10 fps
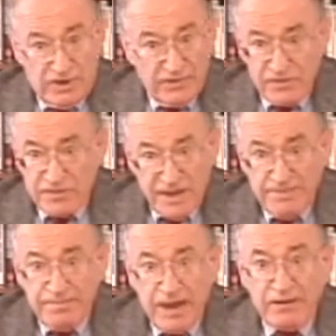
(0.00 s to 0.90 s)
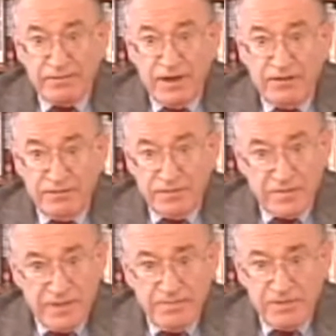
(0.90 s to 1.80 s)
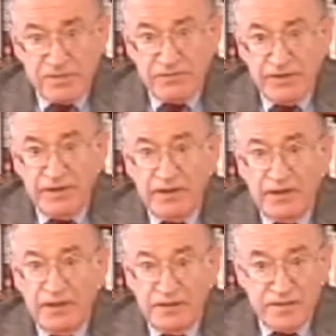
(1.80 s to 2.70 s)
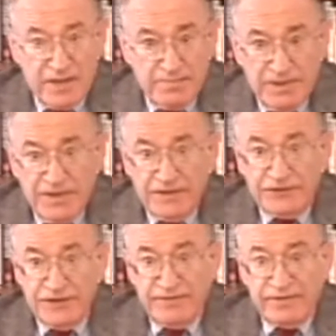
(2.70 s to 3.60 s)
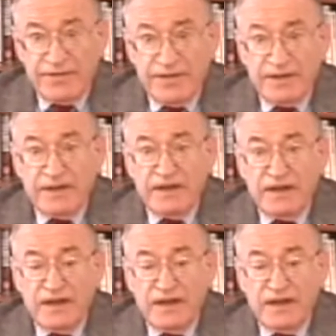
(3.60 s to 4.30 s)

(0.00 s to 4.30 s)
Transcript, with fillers: had the same background and same history, same age and everything,